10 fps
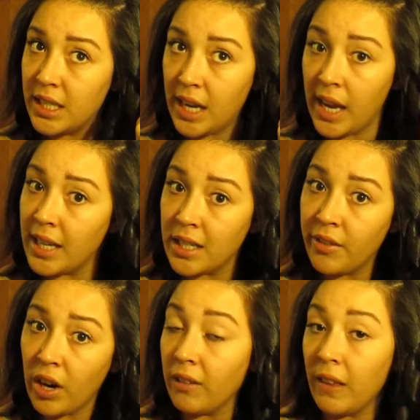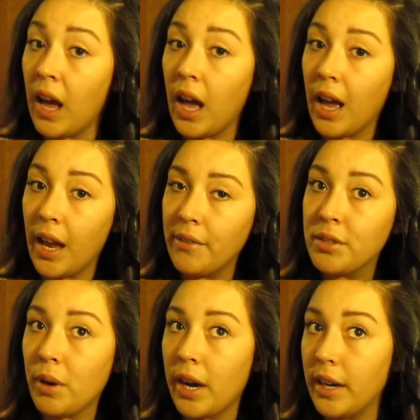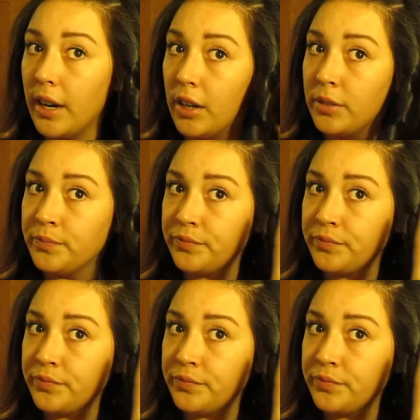days of our lives right now,